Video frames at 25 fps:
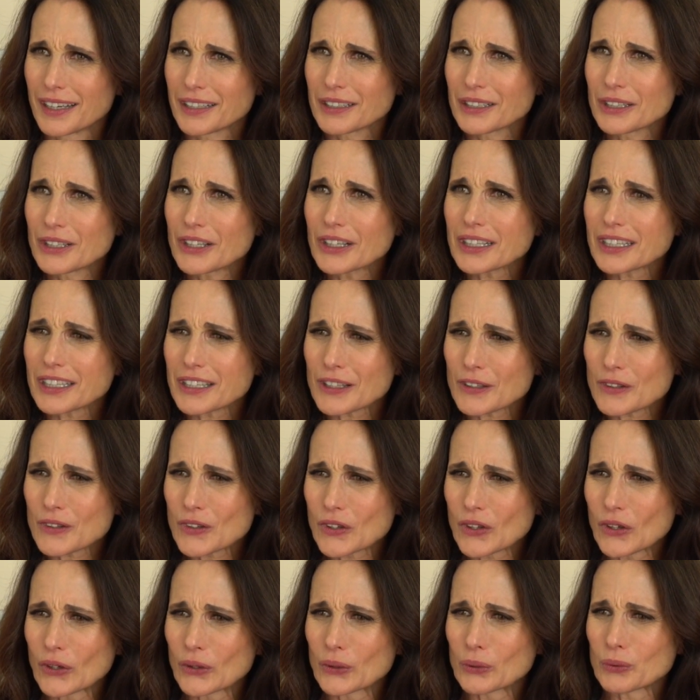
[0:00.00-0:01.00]
Look at
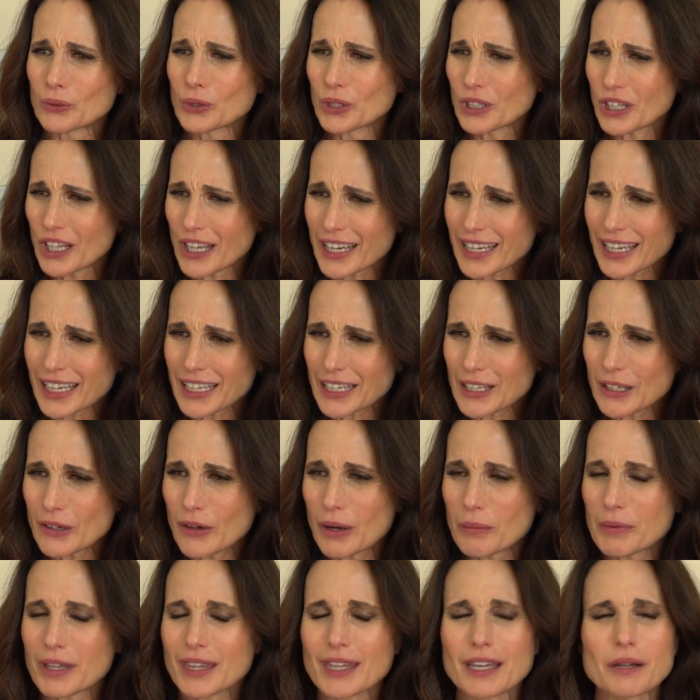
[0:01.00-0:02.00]
you. Look at you."
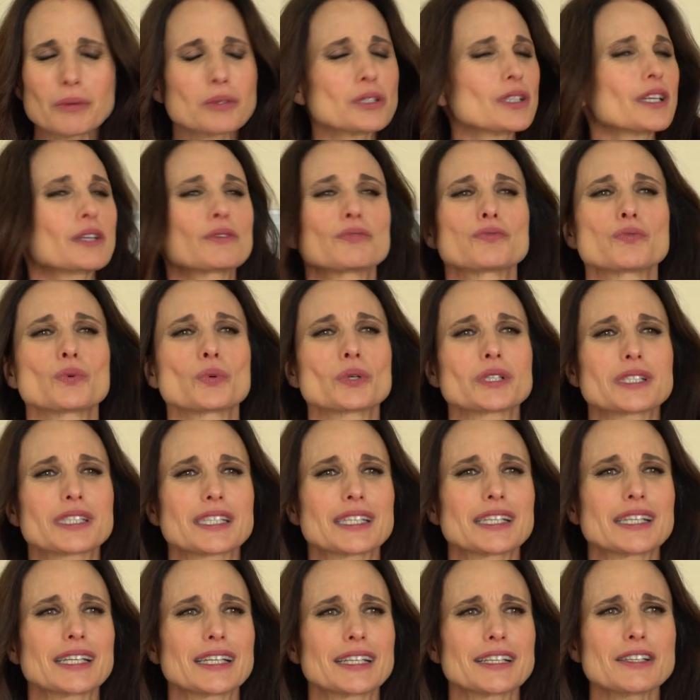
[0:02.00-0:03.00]
I think I was like
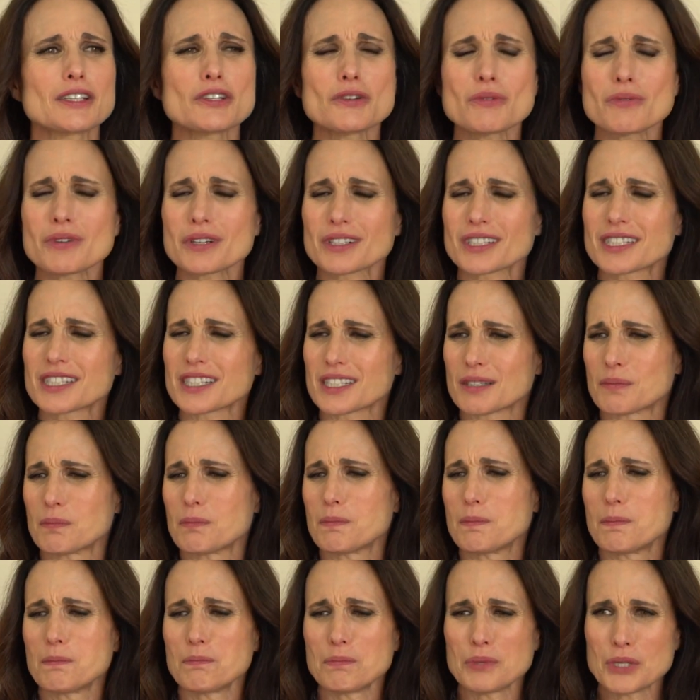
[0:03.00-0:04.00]
14. "You are just
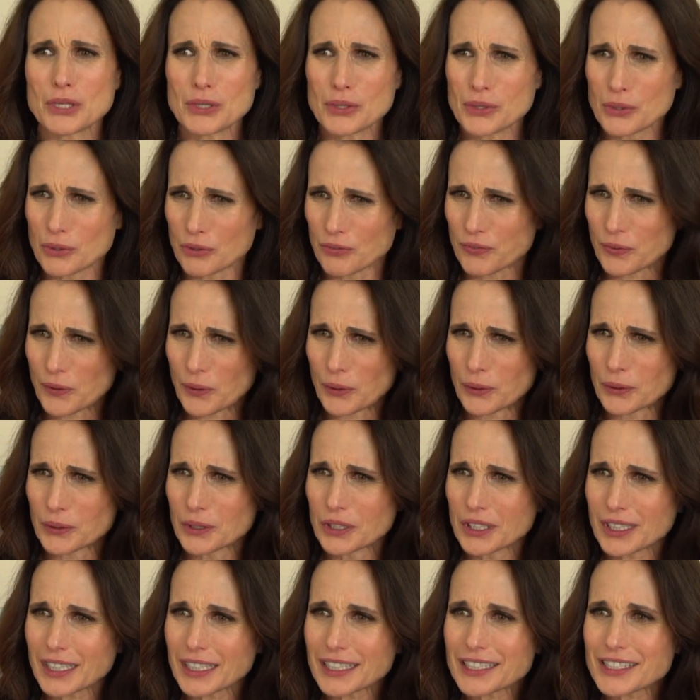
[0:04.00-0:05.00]
beautiful.
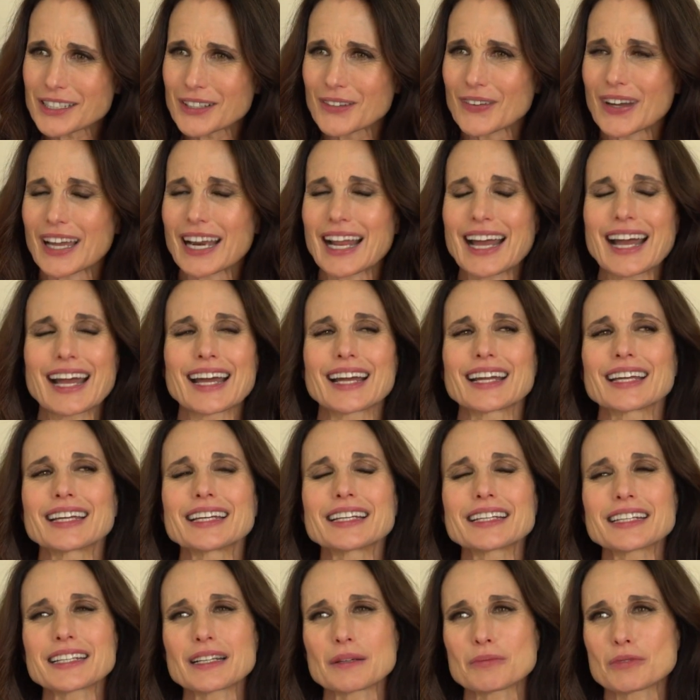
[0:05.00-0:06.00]
Look at you." And I
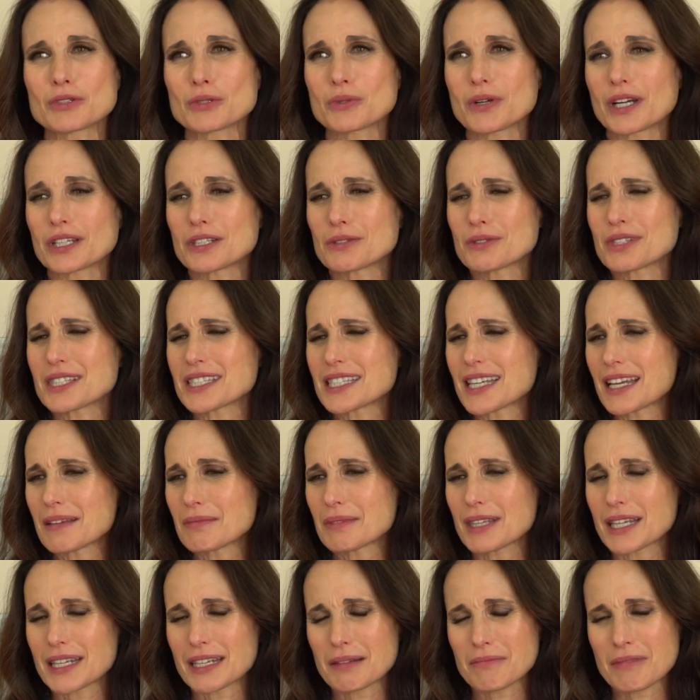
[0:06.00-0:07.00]
ended up I do the same
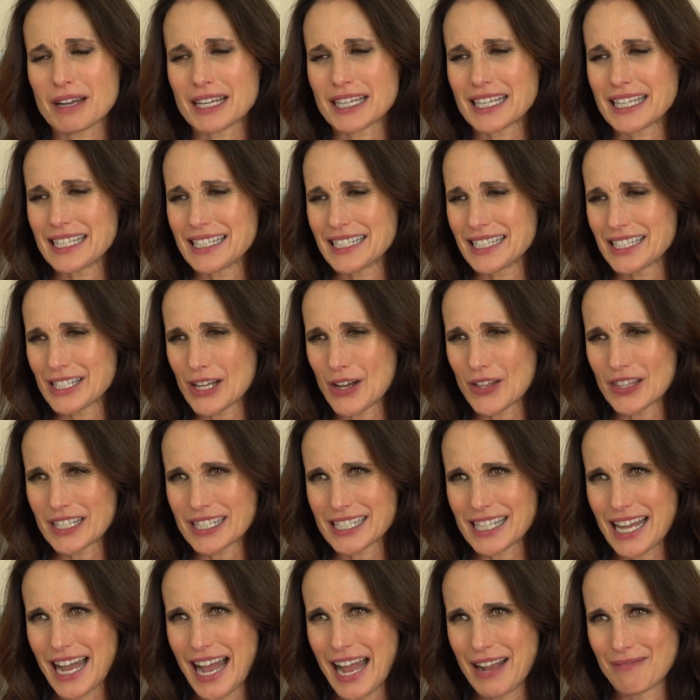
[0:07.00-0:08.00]
thing to my kids all the
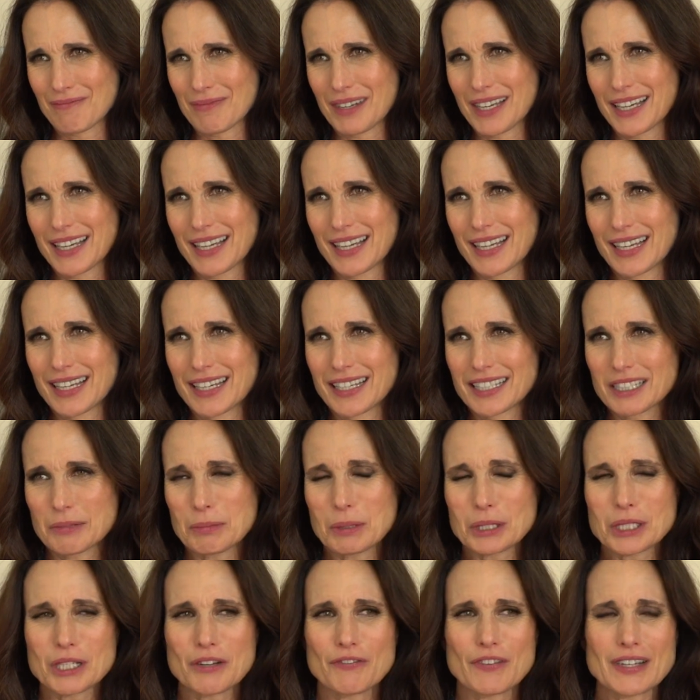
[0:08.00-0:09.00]
time,
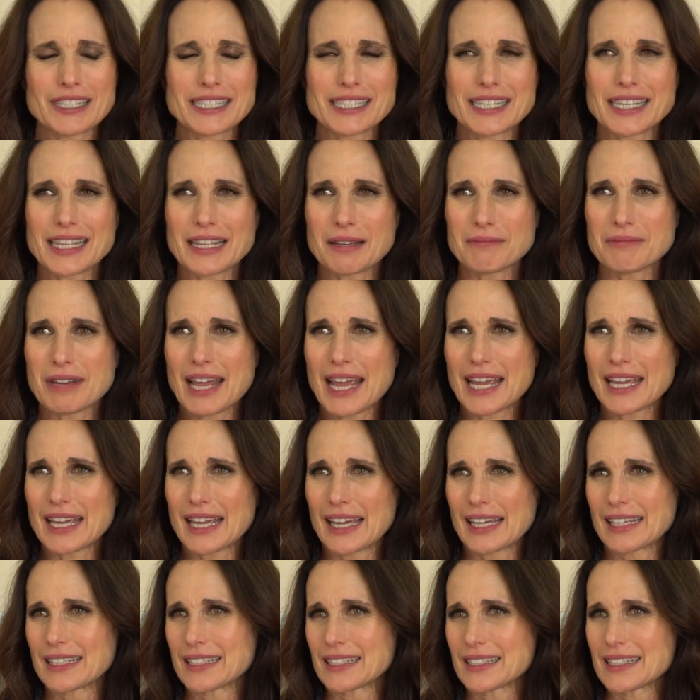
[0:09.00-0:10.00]
especially if I see them
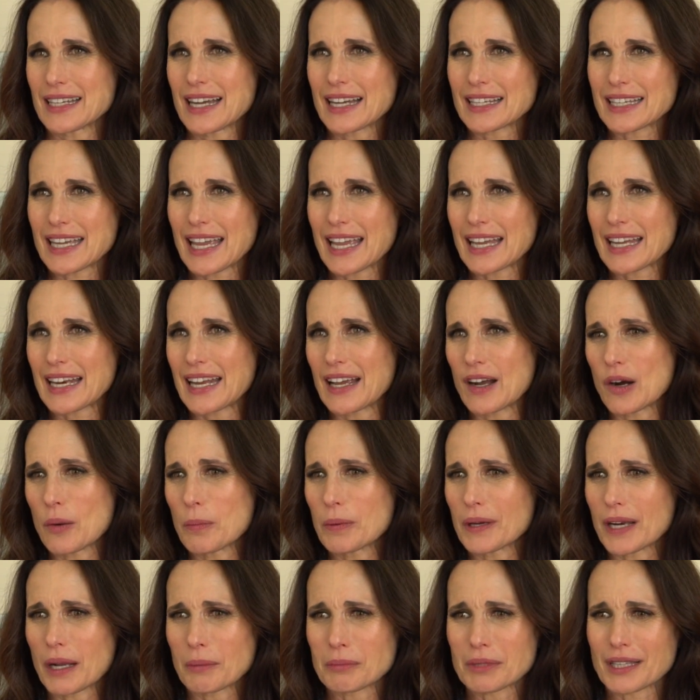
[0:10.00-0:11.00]
naked. I can't
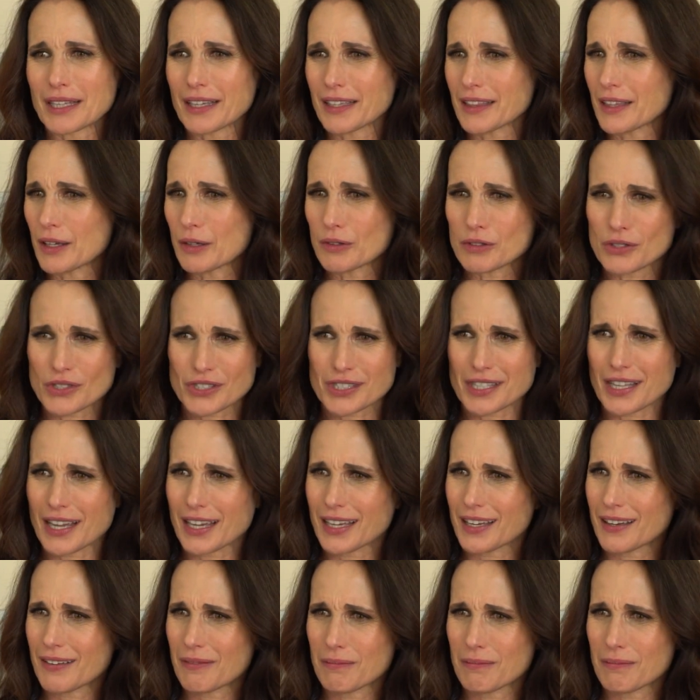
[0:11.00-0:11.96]
help it. I mean, they're just like,